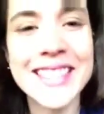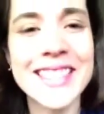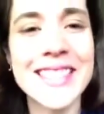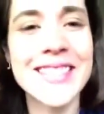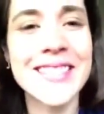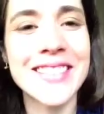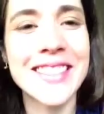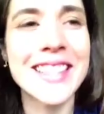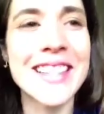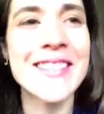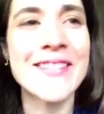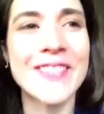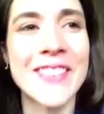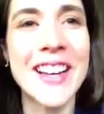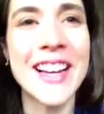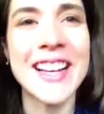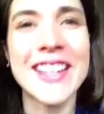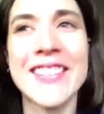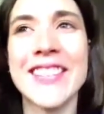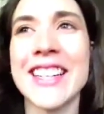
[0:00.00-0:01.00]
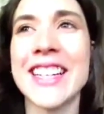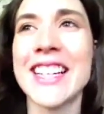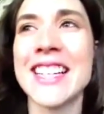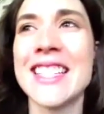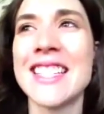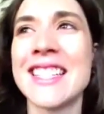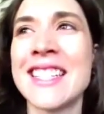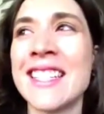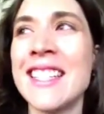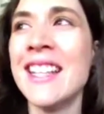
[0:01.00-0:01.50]
is really funny
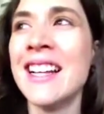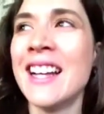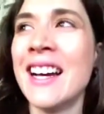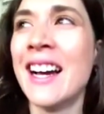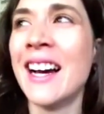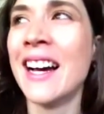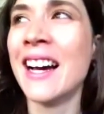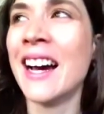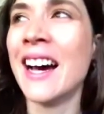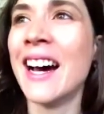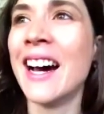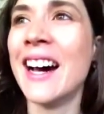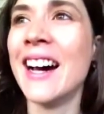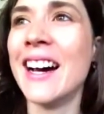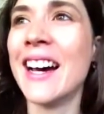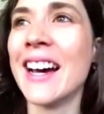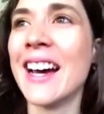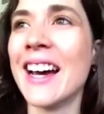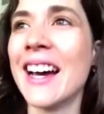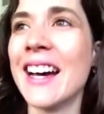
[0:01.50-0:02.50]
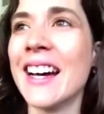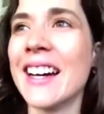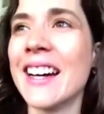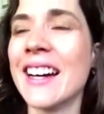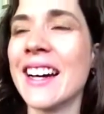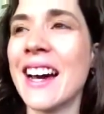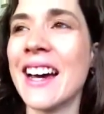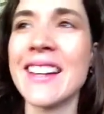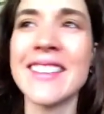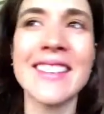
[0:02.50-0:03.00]
because uh,
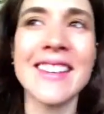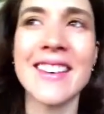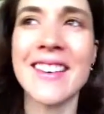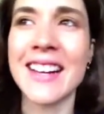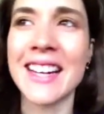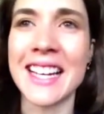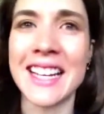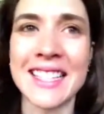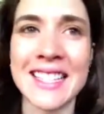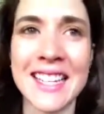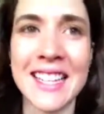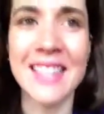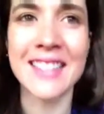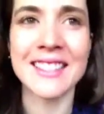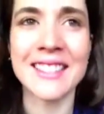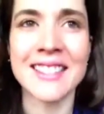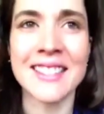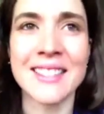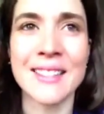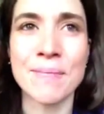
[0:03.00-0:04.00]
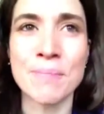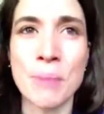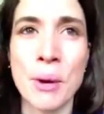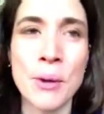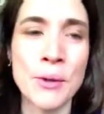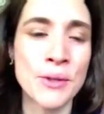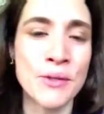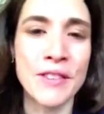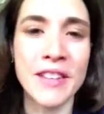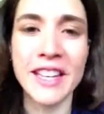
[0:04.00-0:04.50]
I don't know, I guess I just
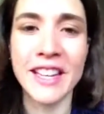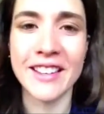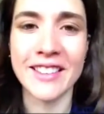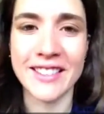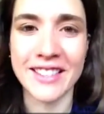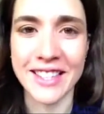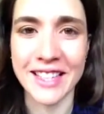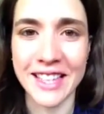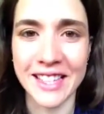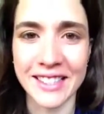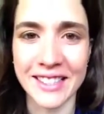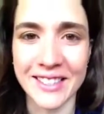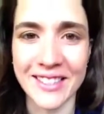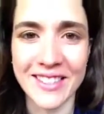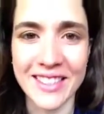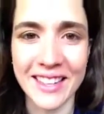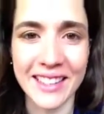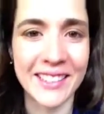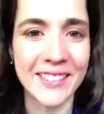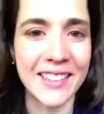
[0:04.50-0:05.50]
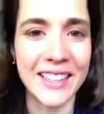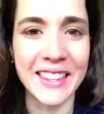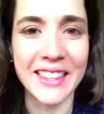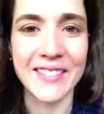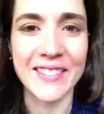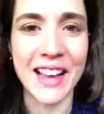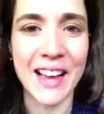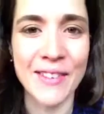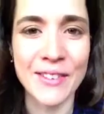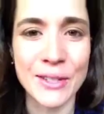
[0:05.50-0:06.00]
post videos and then don't think about
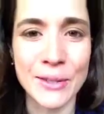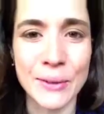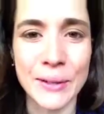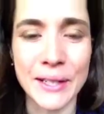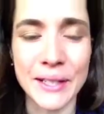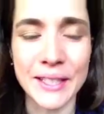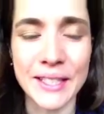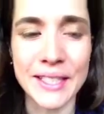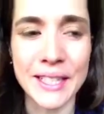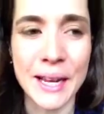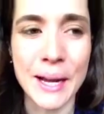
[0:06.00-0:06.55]
them afterwards.